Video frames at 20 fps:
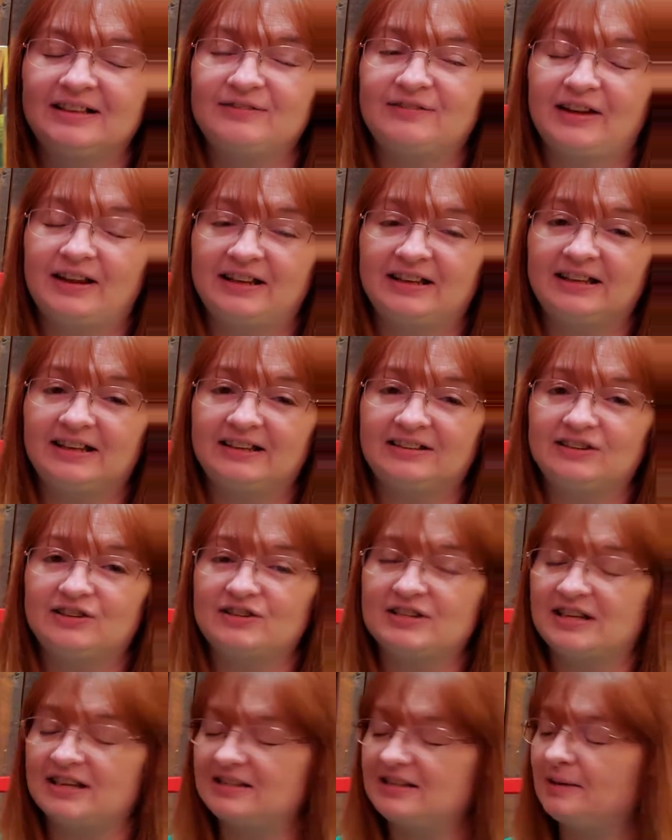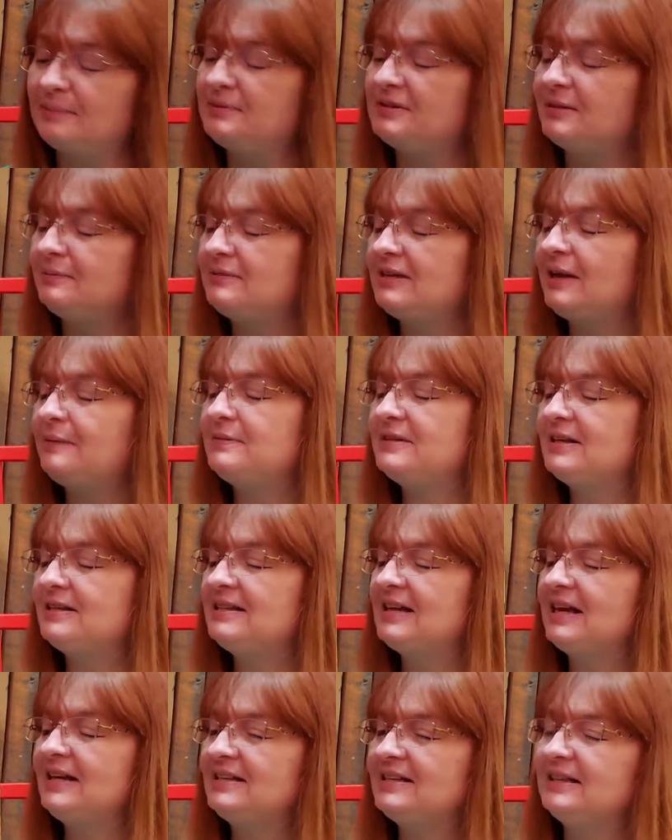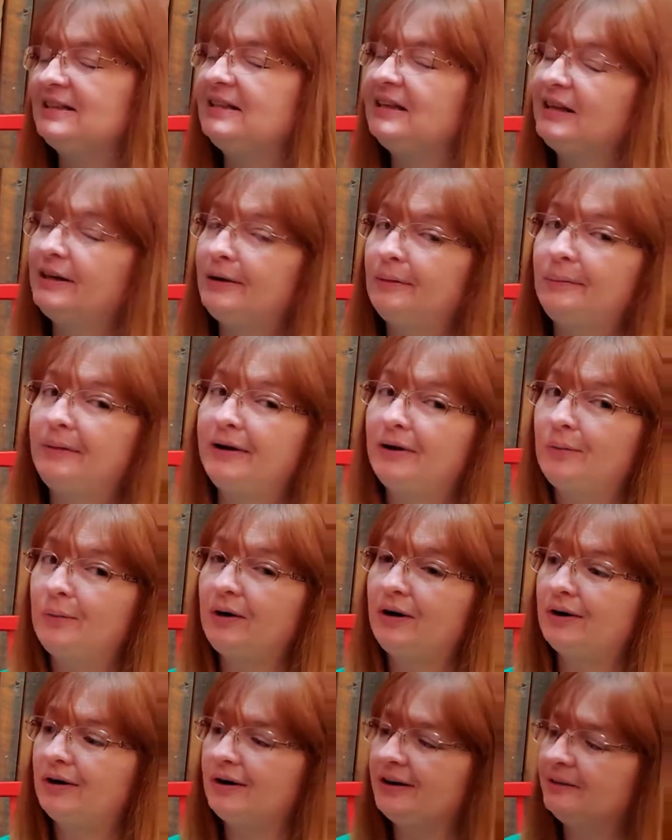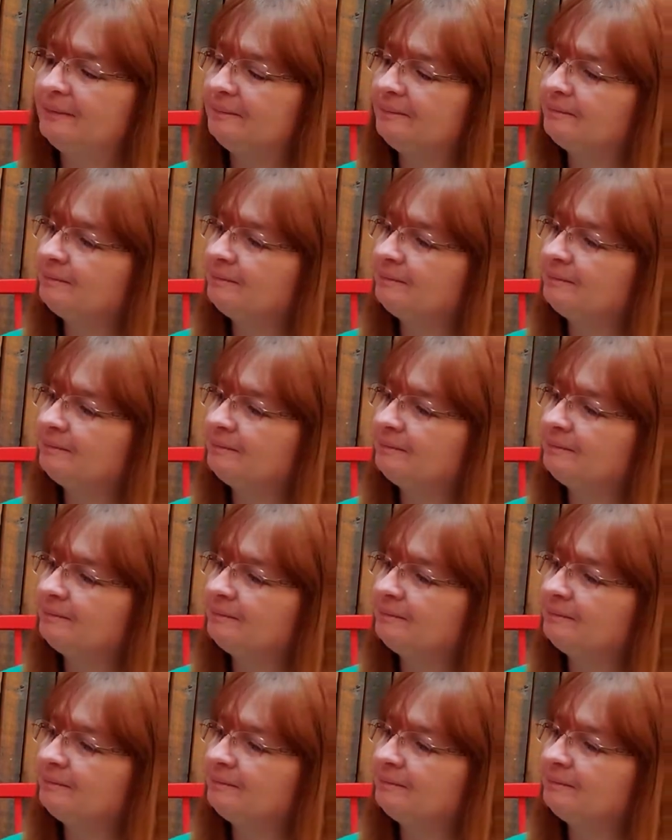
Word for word: Finally get their tent up. Sometimes that takes a little bit of work.